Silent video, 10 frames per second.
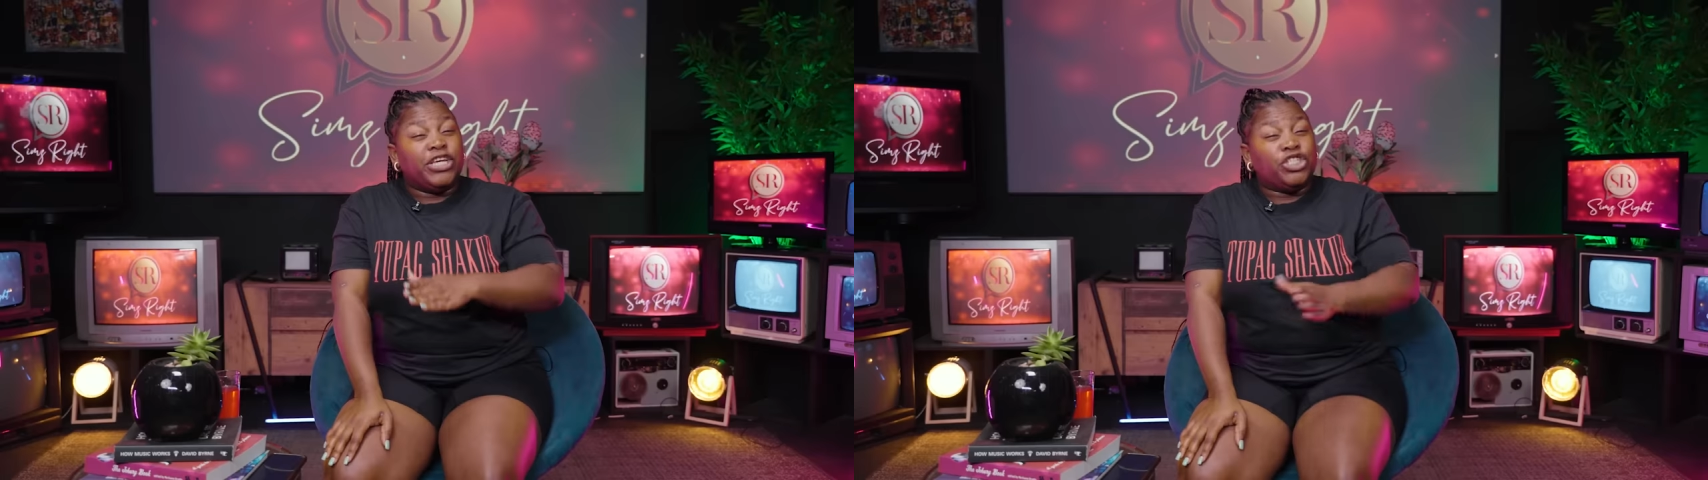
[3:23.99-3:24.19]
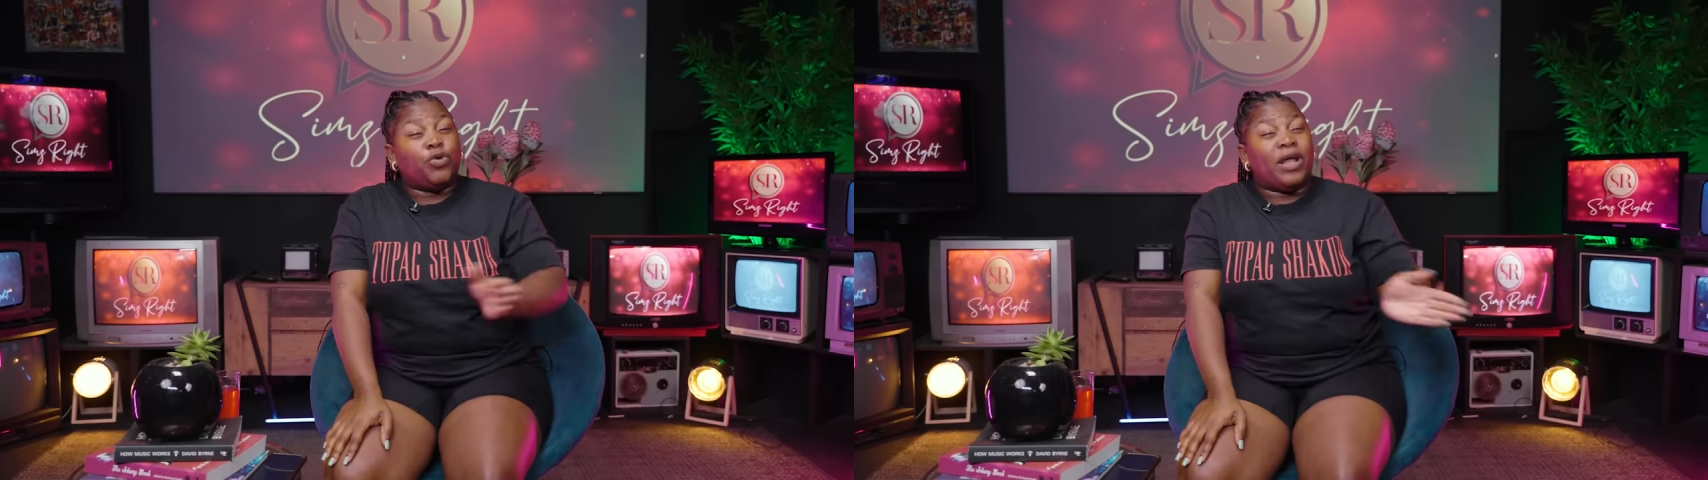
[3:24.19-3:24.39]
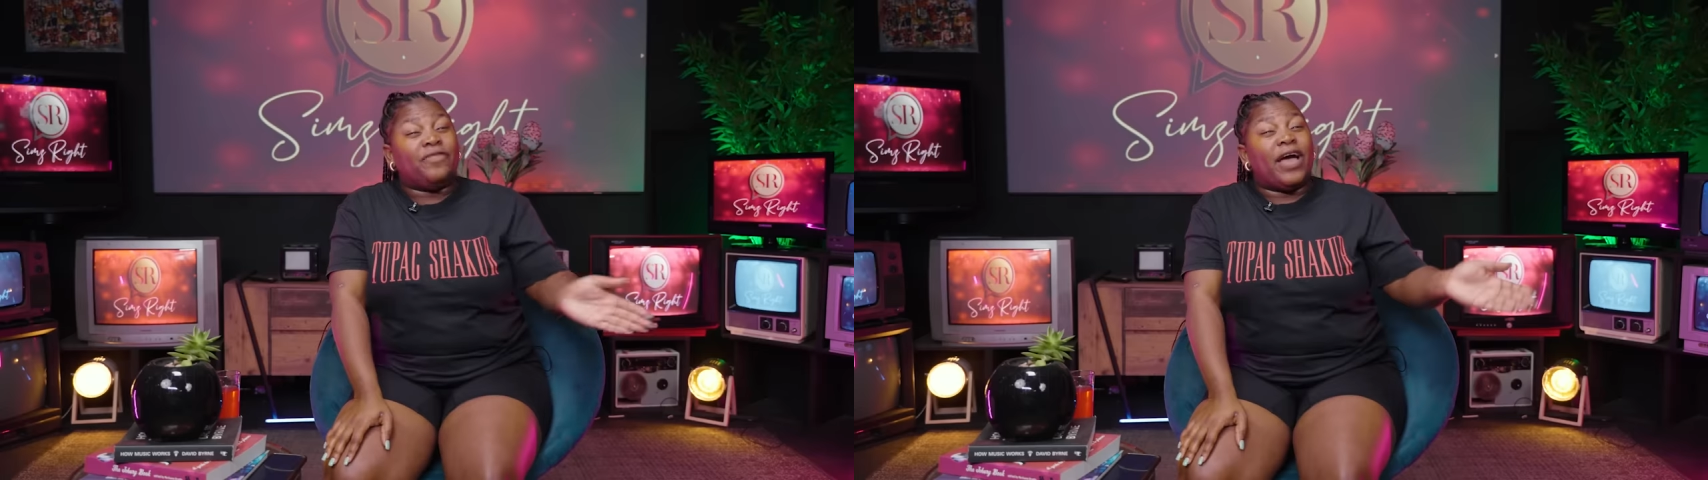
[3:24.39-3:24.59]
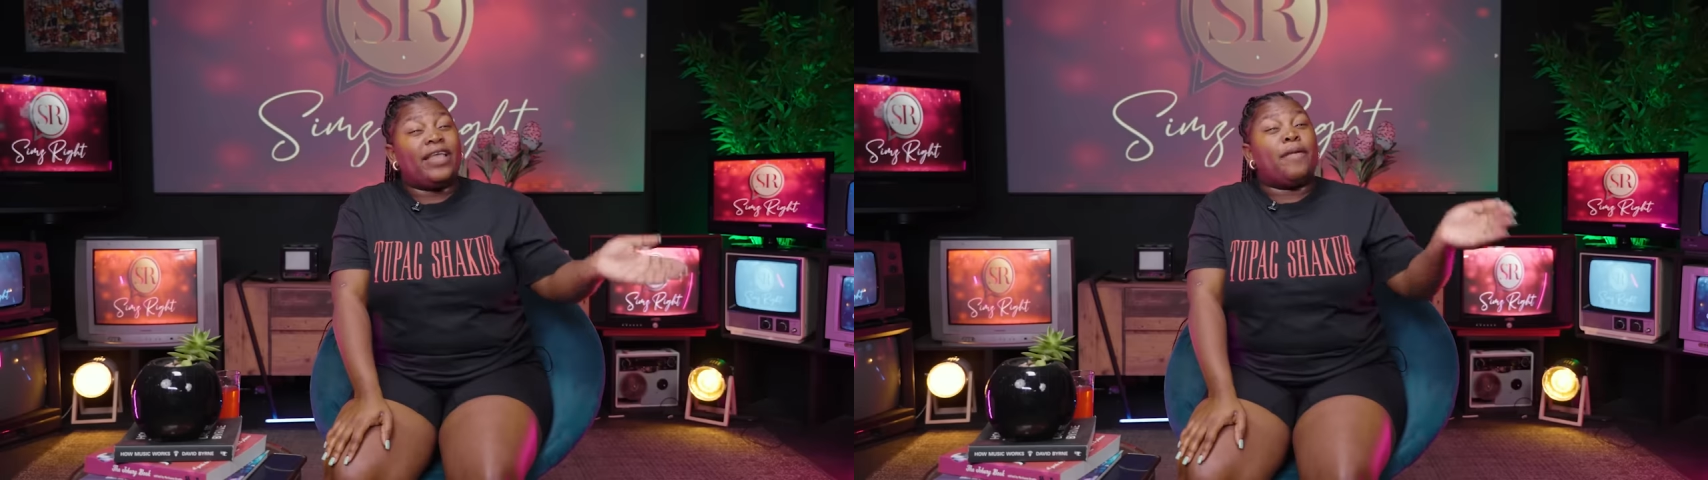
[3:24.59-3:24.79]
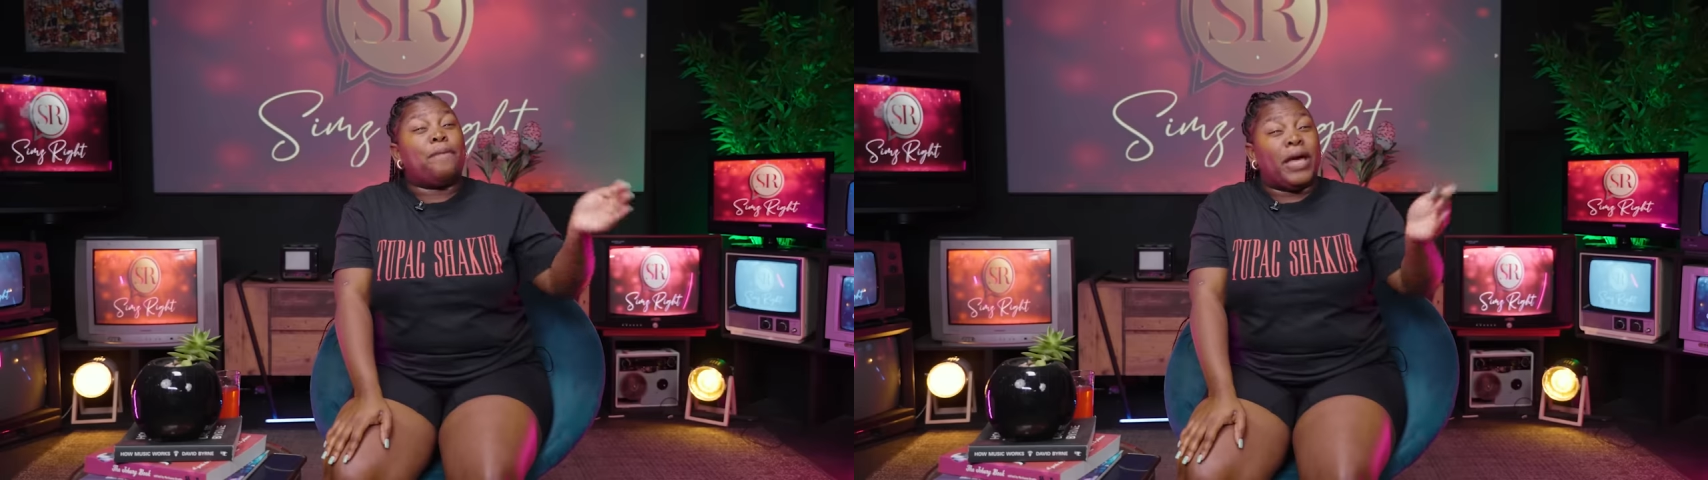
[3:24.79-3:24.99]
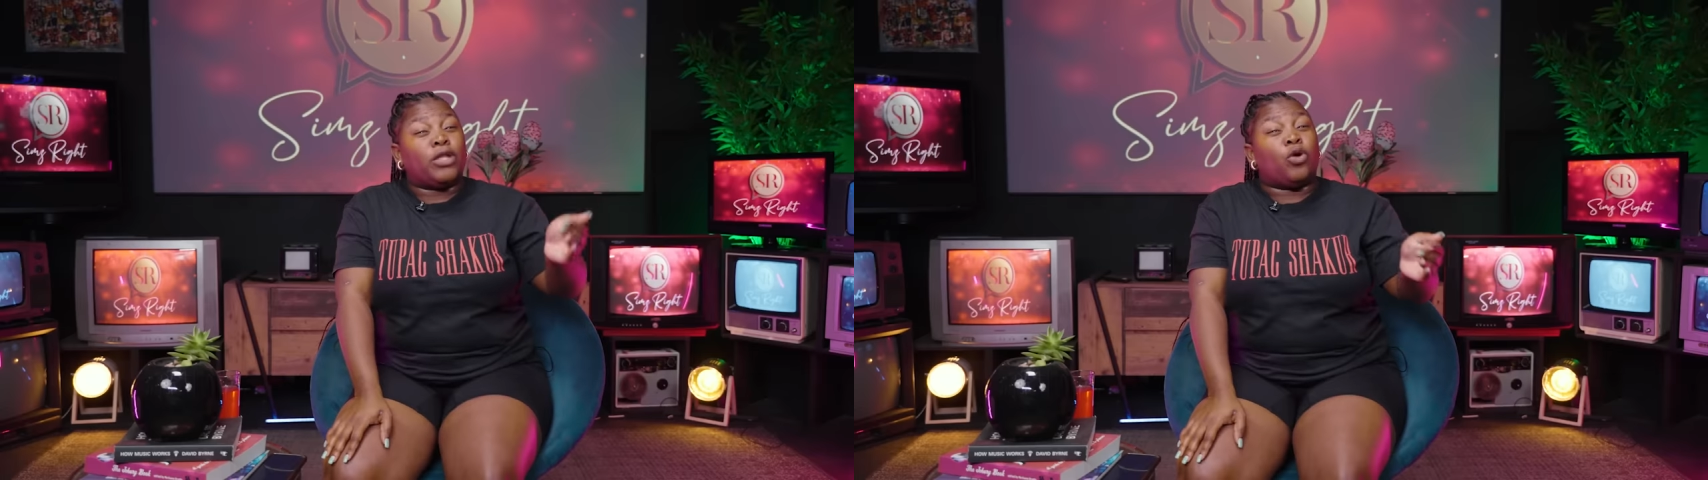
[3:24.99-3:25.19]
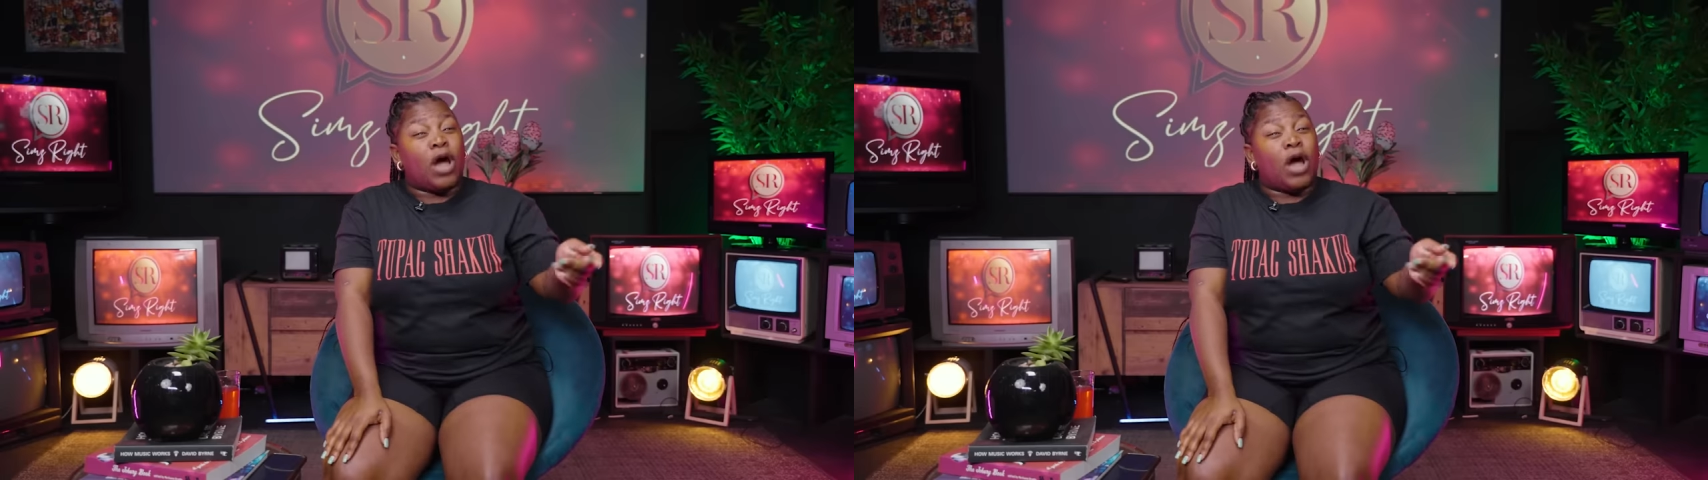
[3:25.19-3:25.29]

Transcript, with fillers: She went via the back